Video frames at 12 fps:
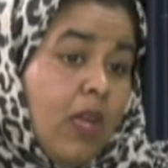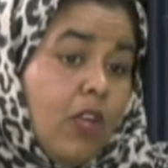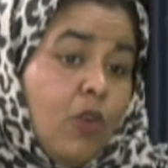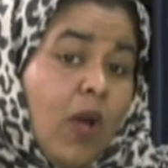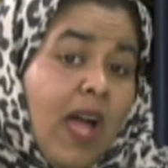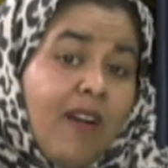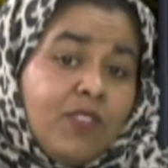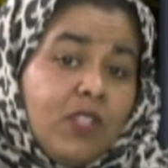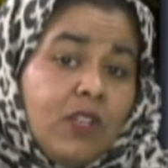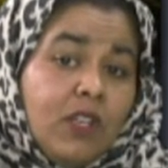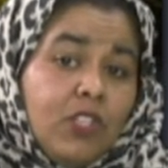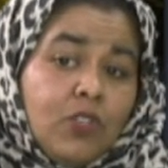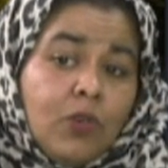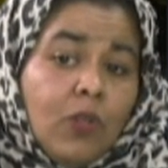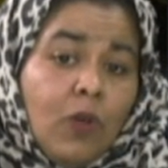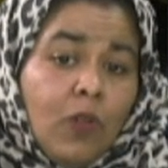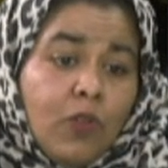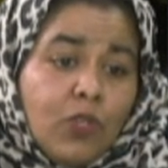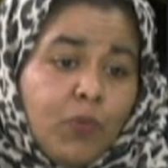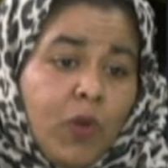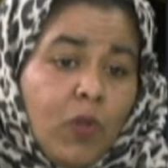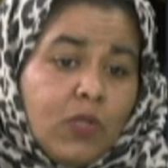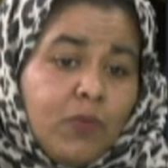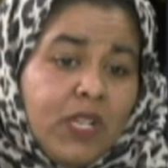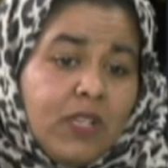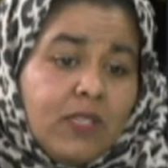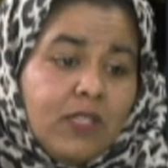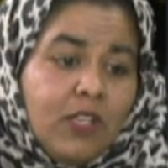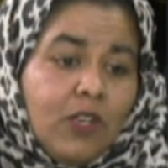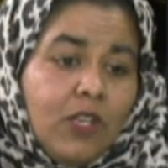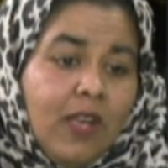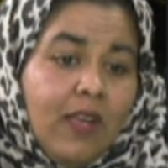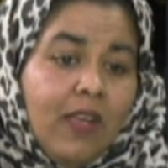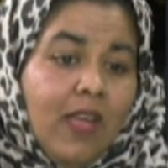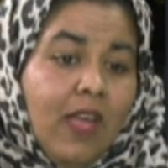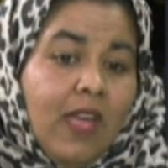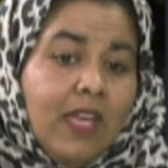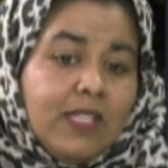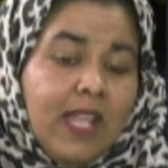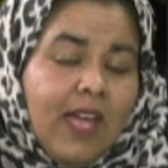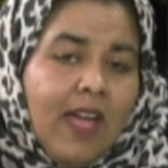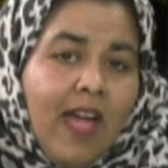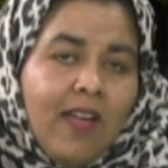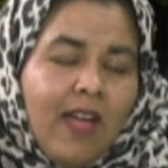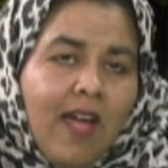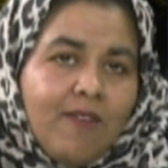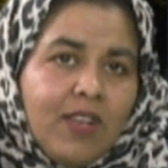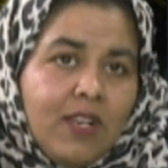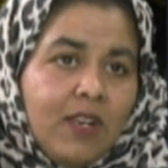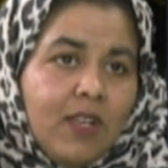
You have to juggle all those balls because, you know, it's like having